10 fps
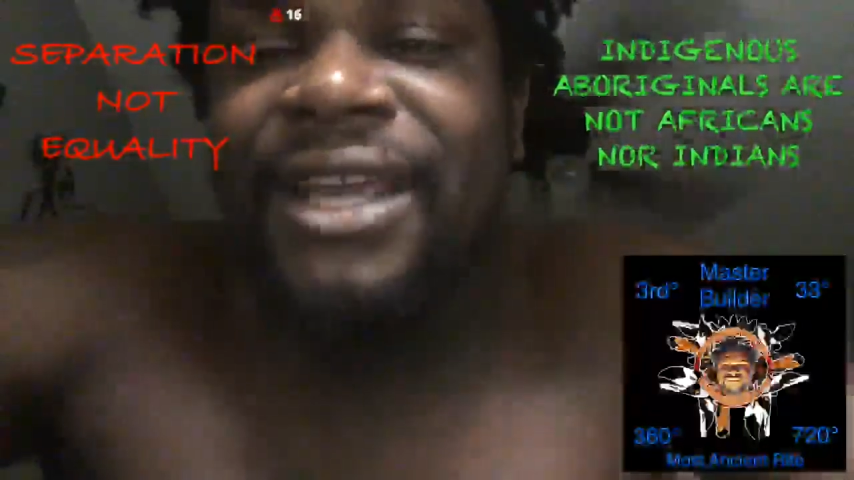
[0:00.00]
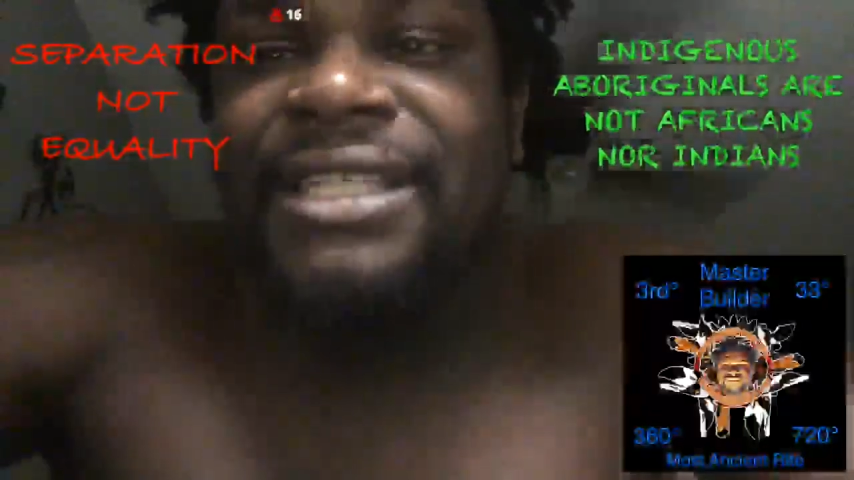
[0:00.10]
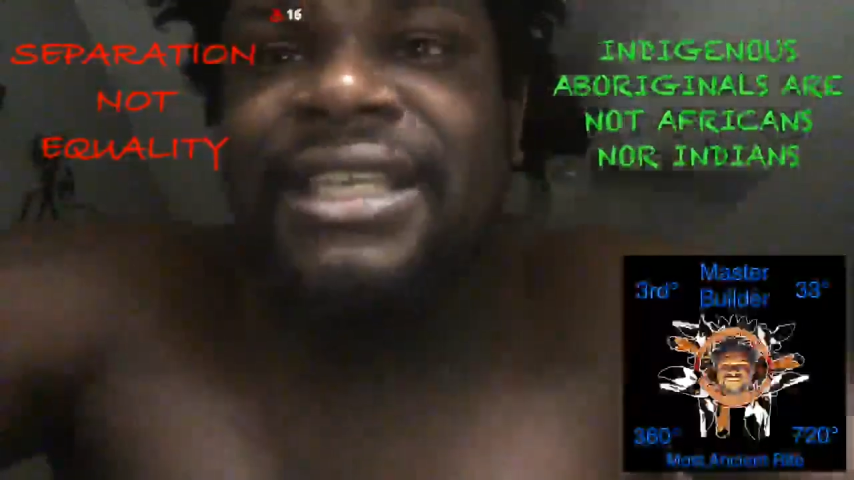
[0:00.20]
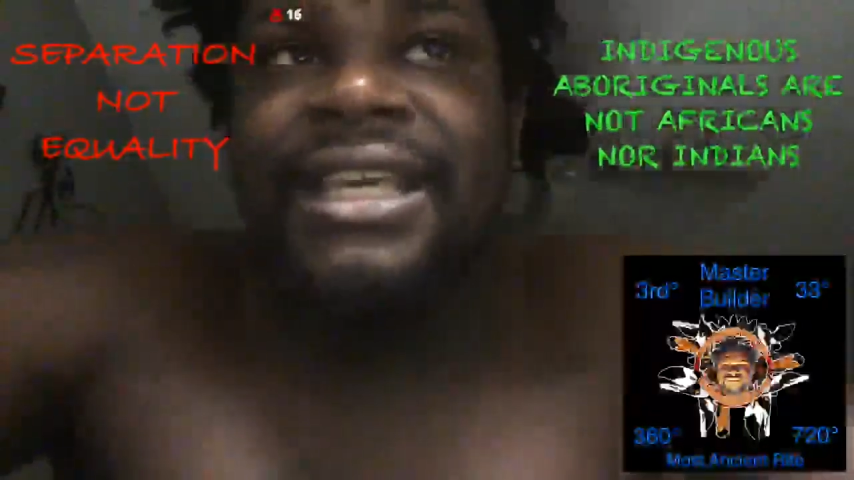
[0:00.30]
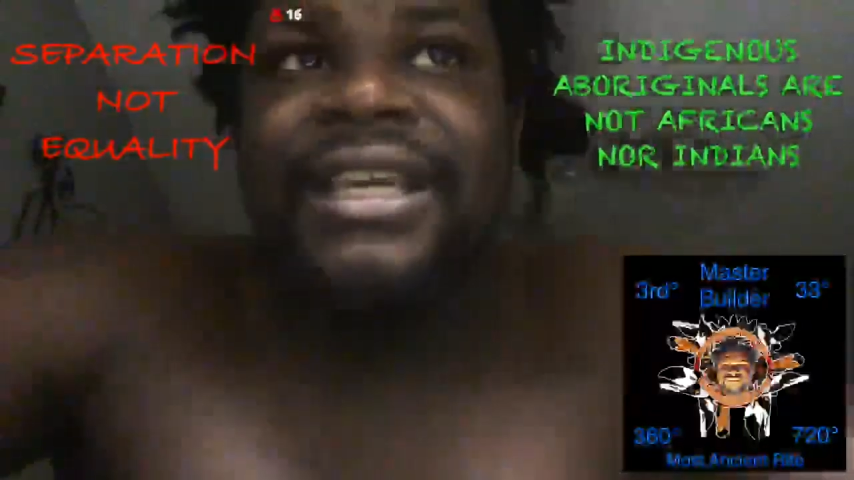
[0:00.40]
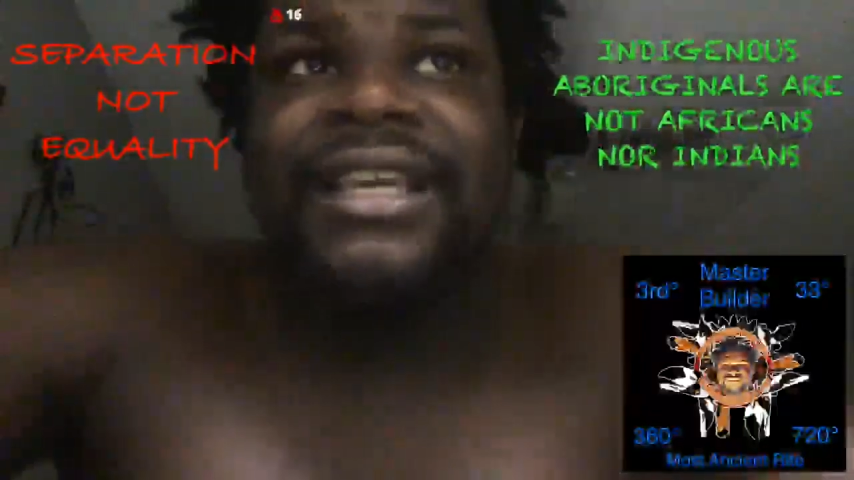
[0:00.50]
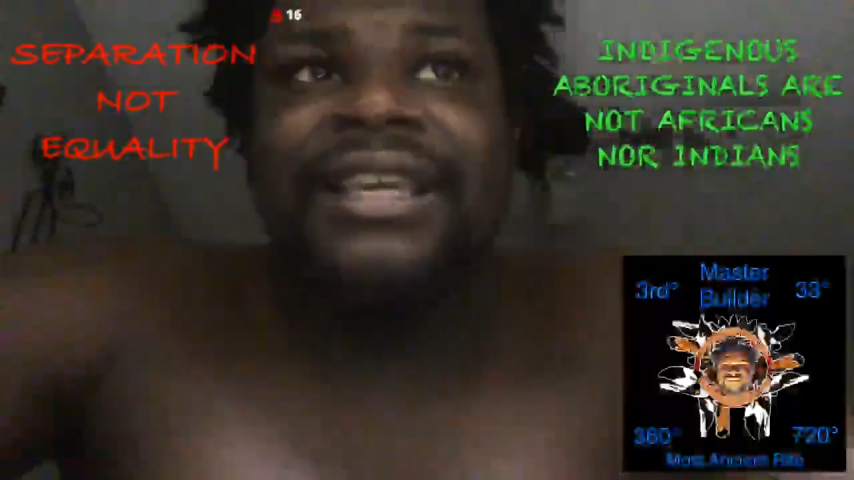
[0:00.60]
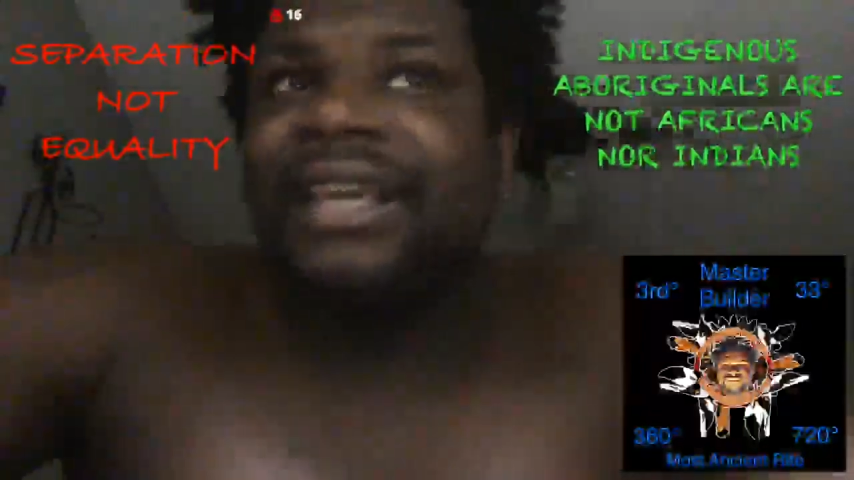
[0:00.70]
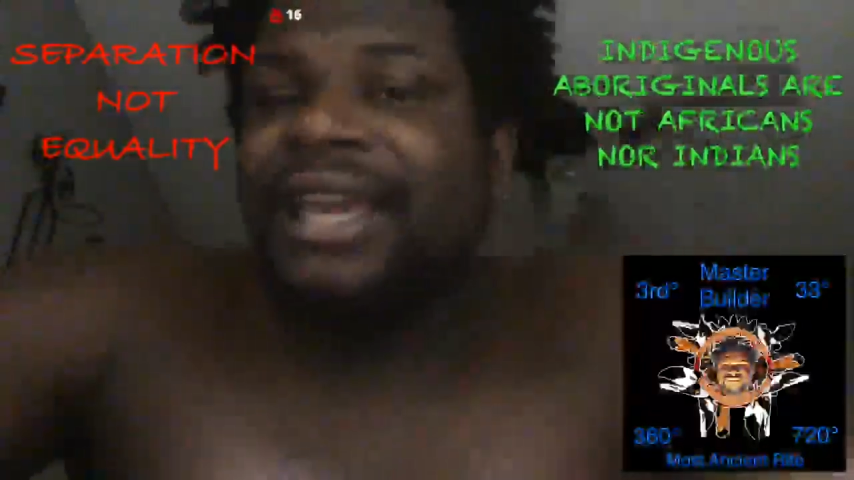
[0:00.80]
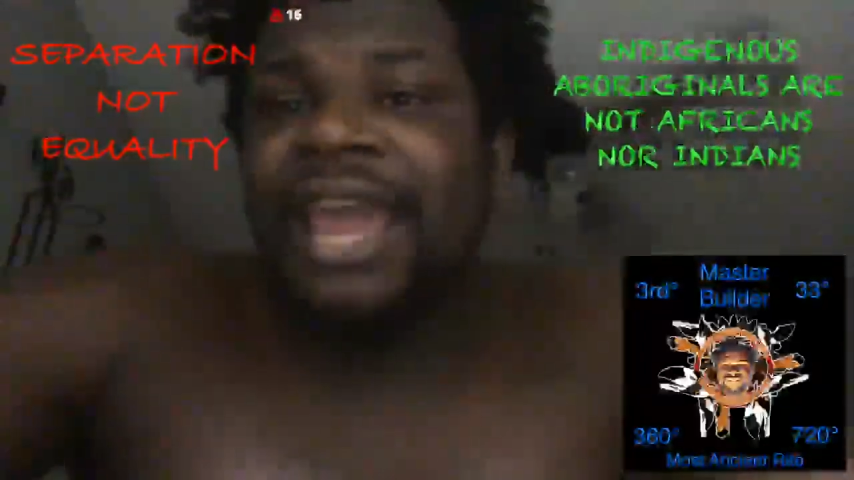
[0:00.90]
his
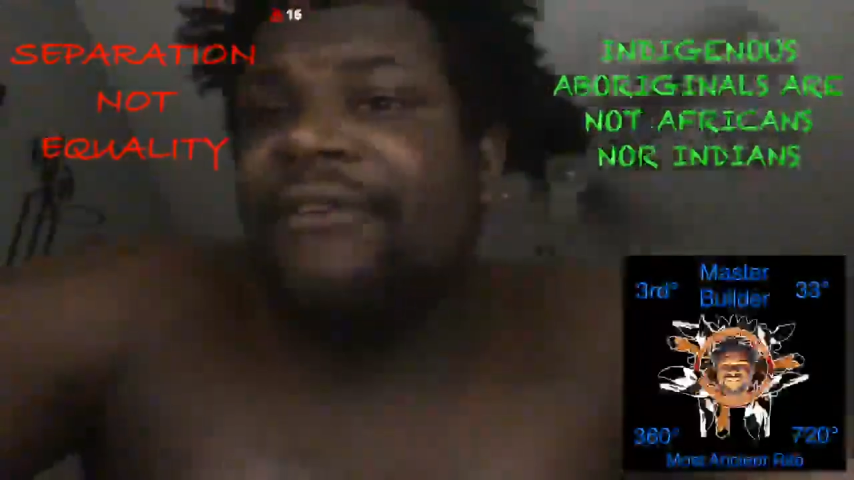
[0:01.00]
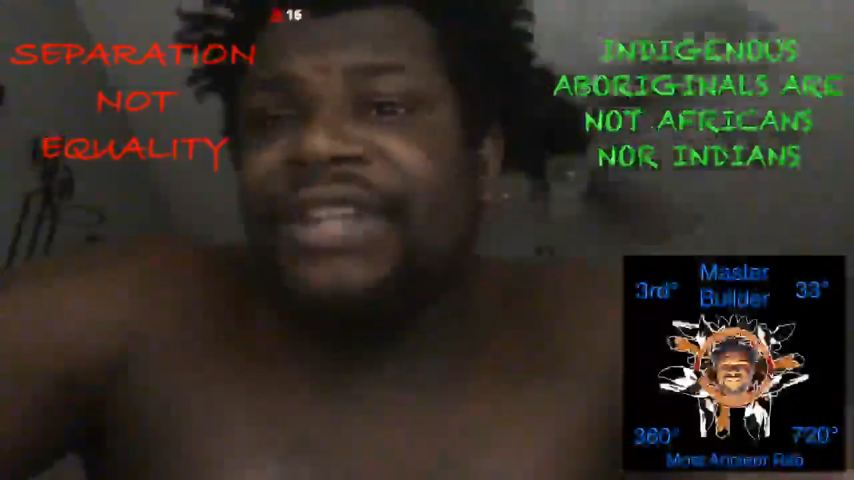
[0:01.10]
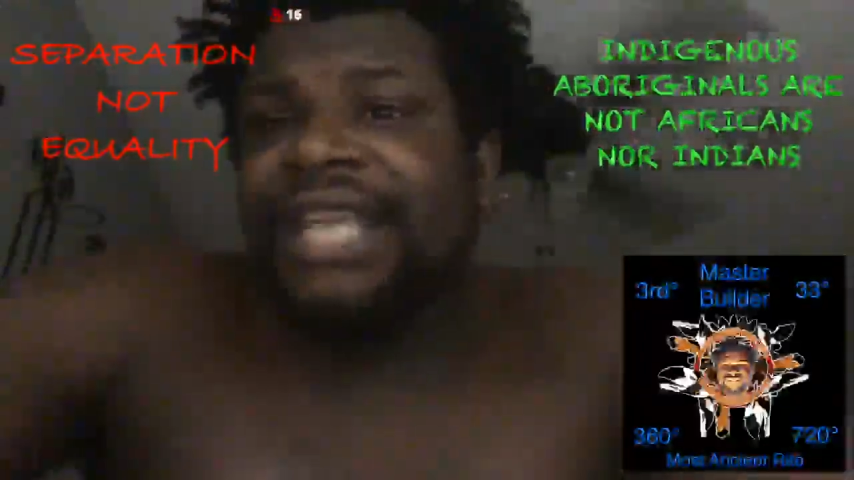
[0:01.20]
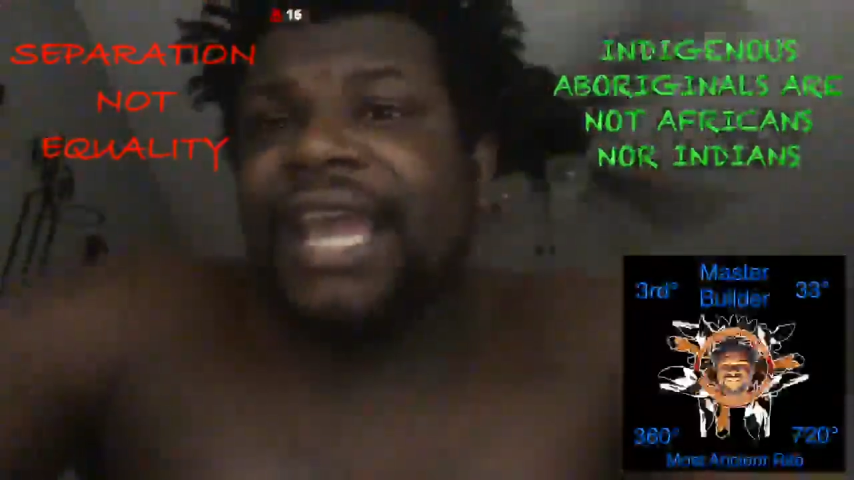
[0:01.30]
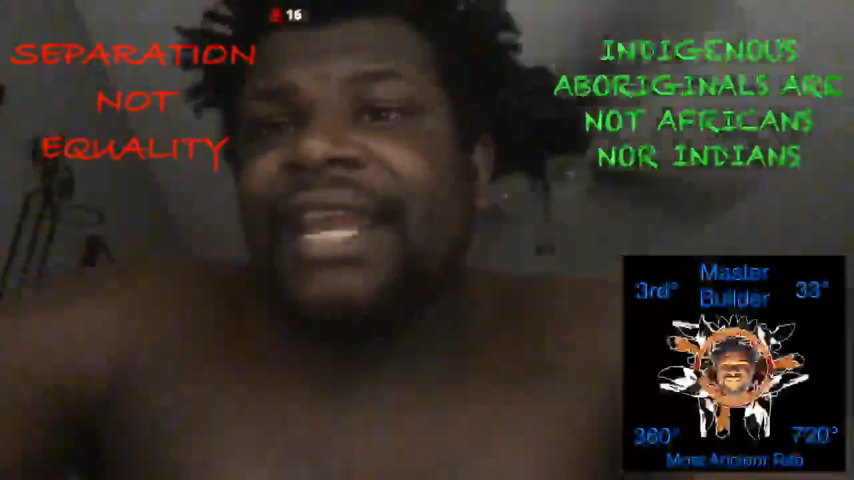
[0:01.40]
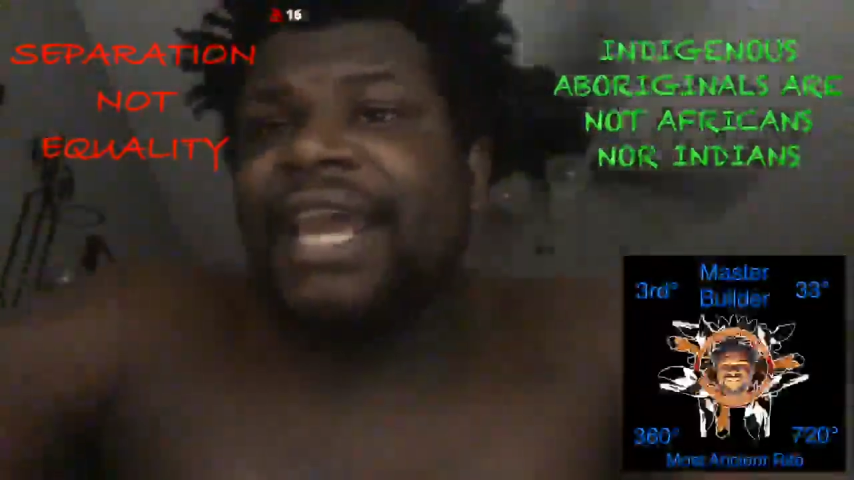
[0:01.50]
everything.